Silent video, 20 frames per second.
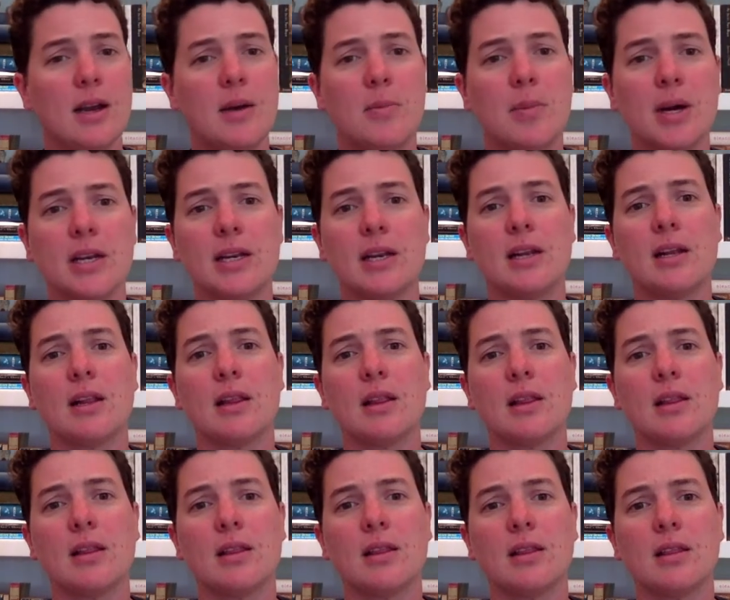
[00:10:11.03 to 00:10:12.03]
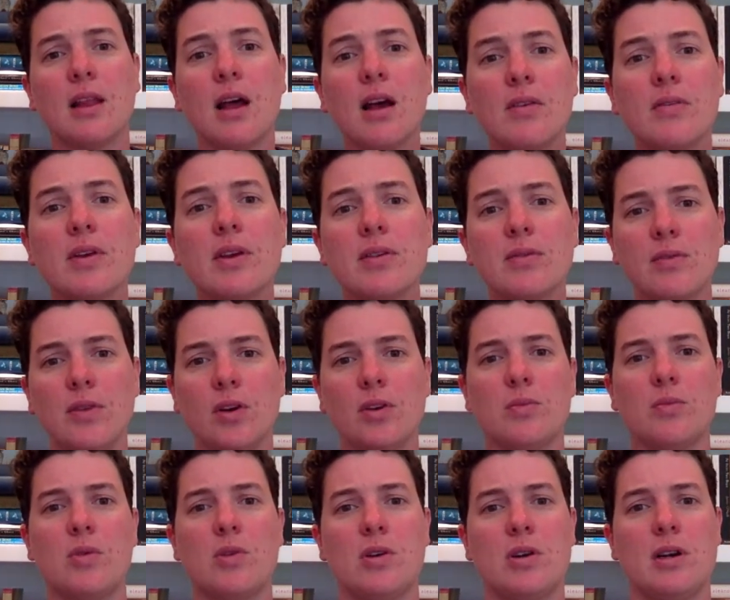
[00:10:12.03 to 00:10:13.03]
But loving
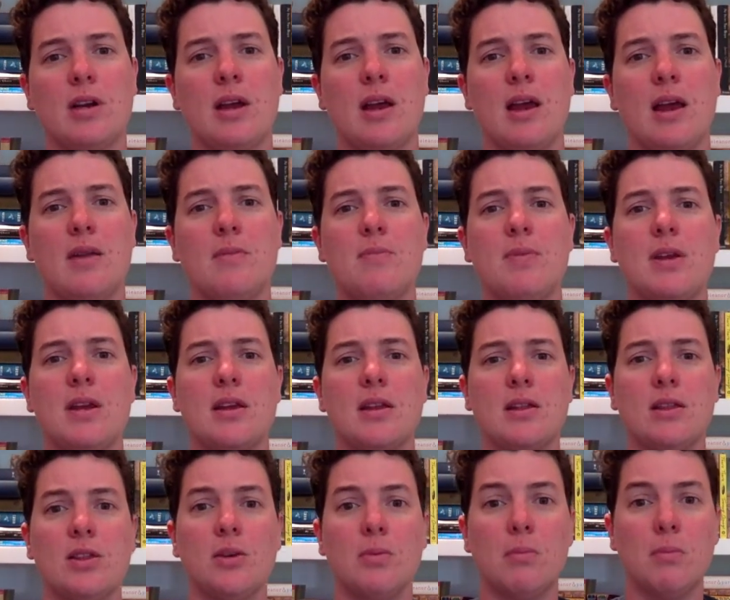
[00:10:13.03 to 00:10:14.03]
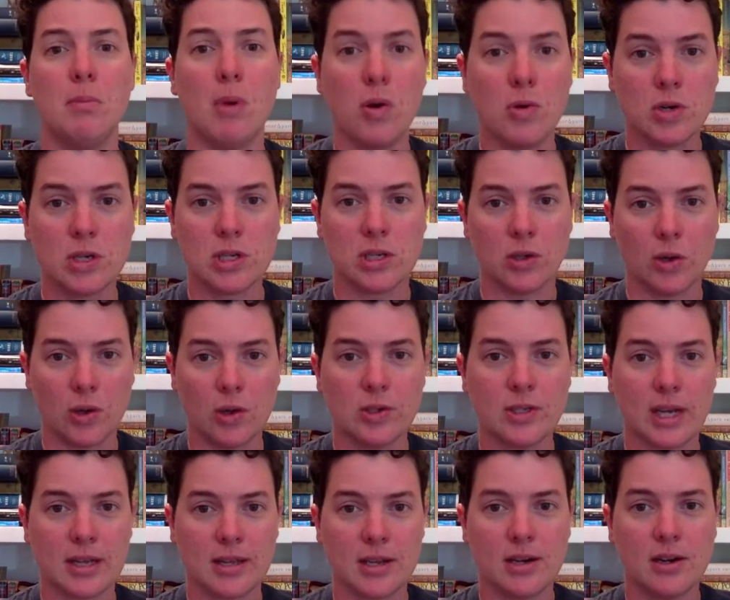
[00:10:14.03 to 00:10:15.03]
Voldemort and being the most loyal
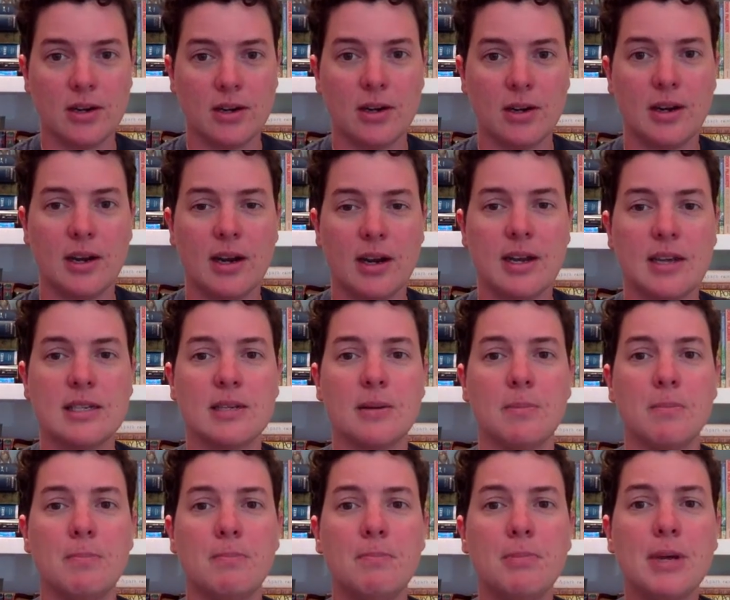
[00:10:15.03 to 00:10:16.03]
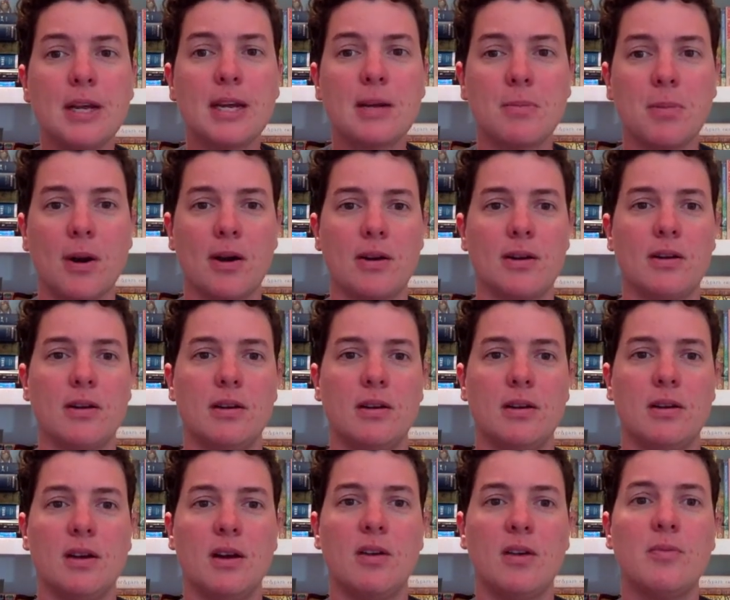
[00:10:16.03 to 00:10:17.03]
Death Eater is a big part
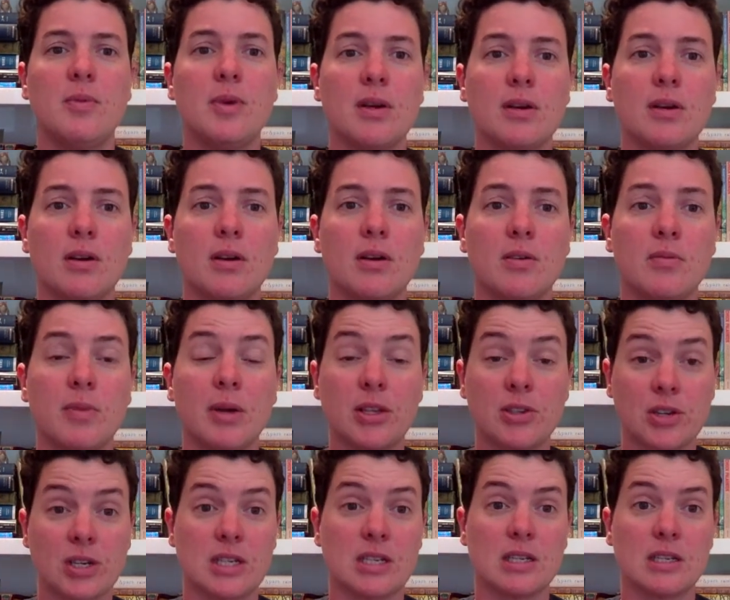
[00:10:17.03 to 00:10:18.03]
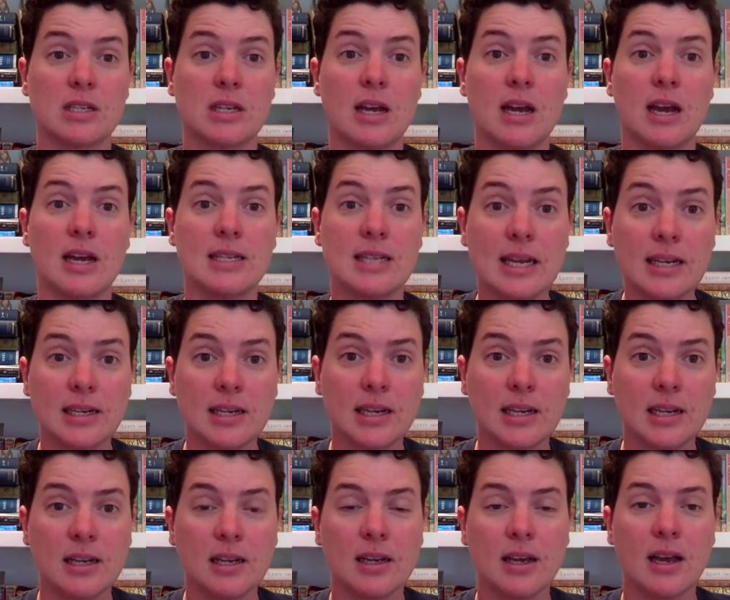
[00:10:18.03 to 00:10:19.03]
of Bellatrix's
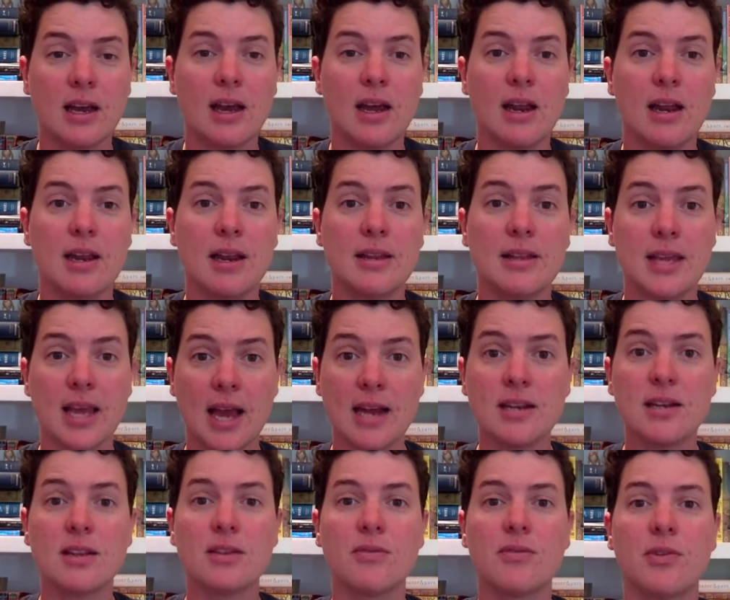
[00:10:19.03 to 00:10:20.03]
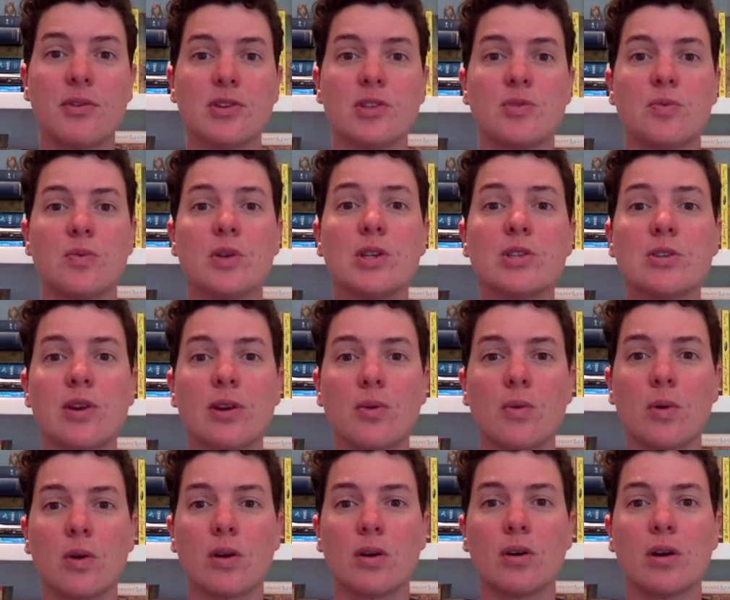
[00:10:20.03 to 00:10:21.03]
identity. And at the end of the First Wizarding
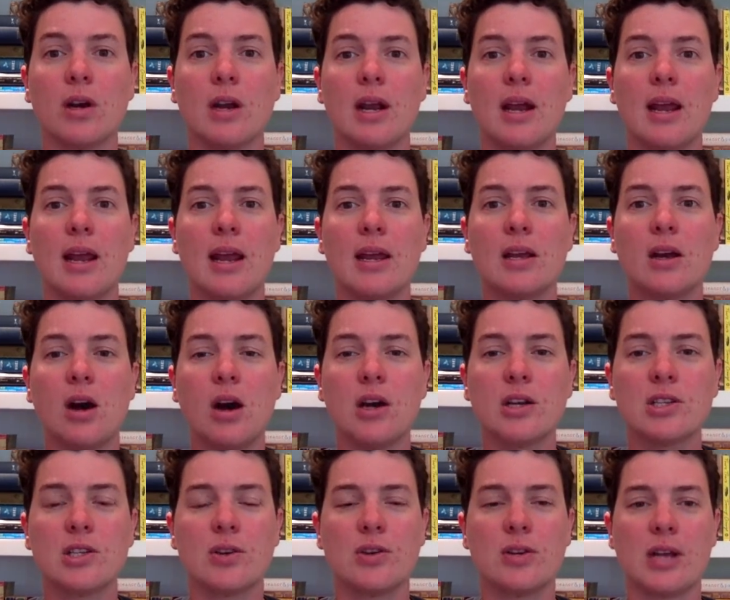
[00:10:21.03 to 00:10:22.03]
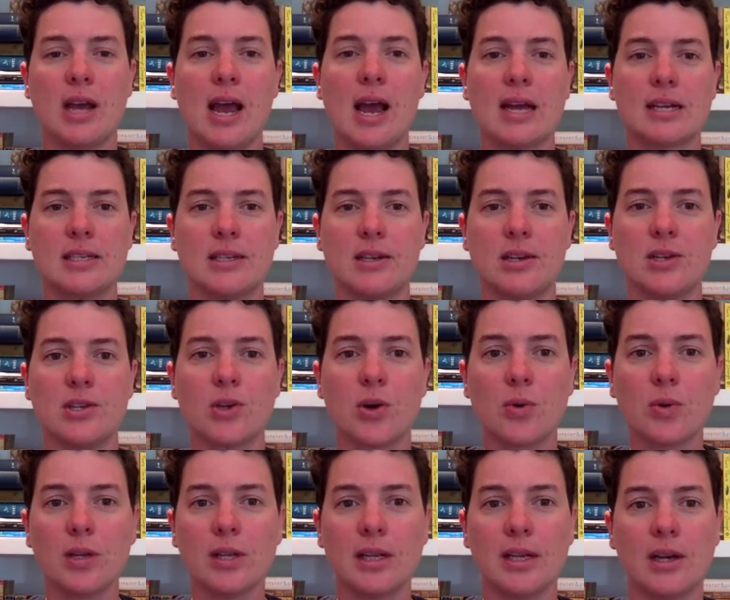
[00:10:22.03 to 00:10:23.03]
War, it caused her to act in a
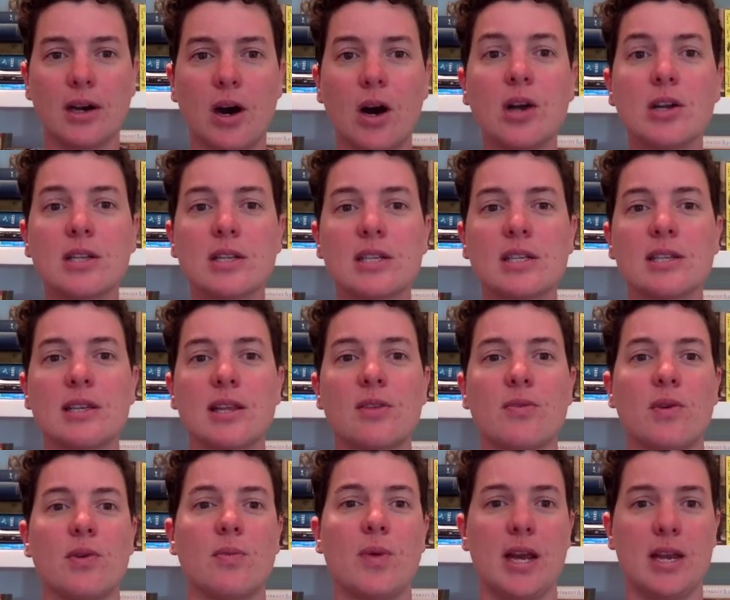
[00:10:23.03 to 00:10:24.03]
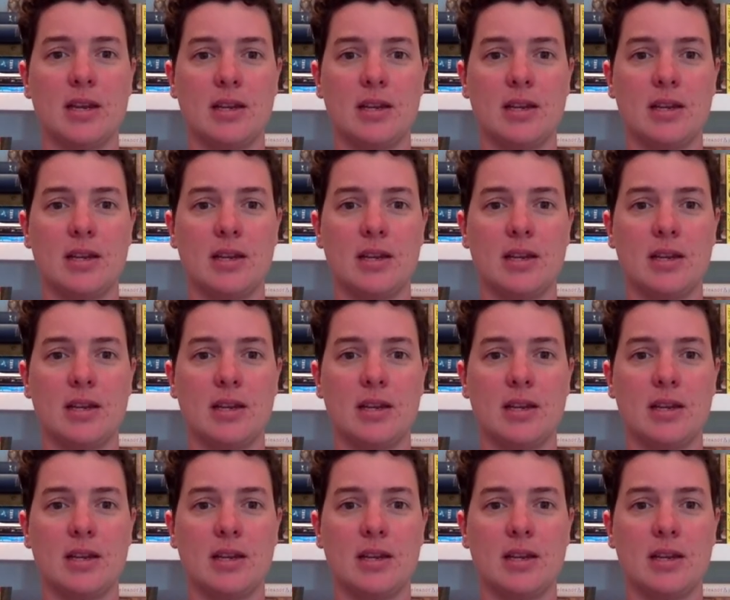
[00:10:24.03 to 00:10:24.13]
totally un-Slytherin way.